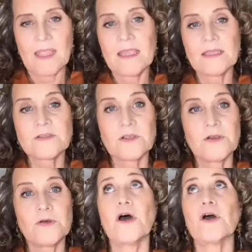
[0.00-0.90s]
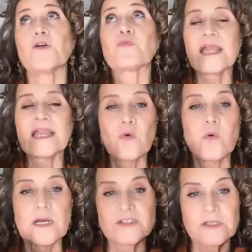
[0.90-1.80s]
It's a great
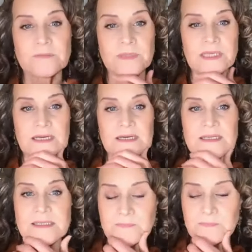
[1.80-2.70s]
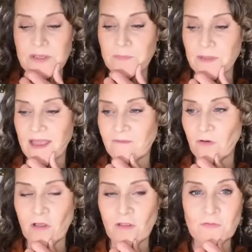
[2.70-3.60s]
question because people have
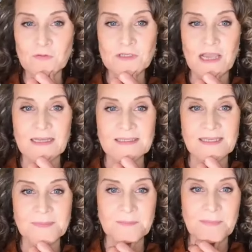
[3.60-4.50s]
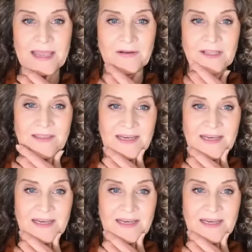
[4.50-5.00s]
all of those concepts about it,